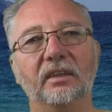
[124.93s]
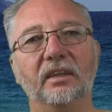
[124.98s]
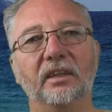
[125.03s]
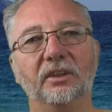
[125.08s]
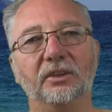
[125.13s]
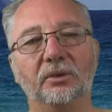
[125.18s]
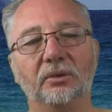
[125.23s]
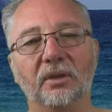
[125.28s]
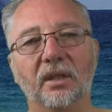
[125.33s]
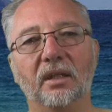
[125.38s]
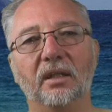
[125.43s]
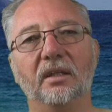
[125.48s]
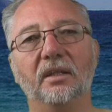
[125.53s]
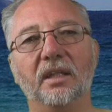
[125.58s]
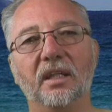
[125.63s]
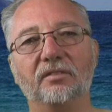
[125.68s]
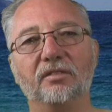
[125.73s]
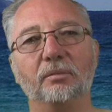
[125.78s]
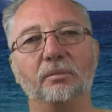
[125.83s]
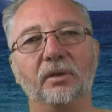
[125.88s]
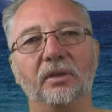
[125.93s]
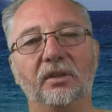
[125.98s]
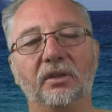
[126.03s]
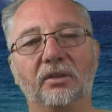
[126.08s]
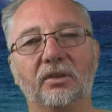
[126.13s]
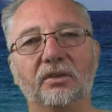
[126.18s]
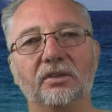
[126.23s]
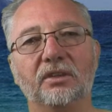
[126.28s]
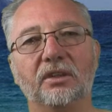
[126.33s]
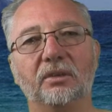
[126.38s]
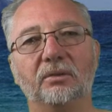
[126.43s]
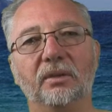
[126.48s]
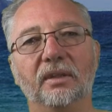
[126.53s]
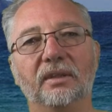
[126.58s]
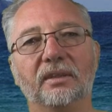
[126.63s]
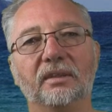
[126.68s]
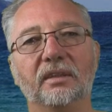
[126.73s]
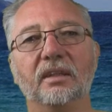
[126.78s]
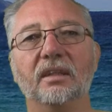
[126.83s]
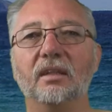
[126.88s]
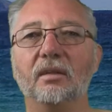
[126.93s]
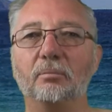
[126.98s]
It should only ever be the consequence.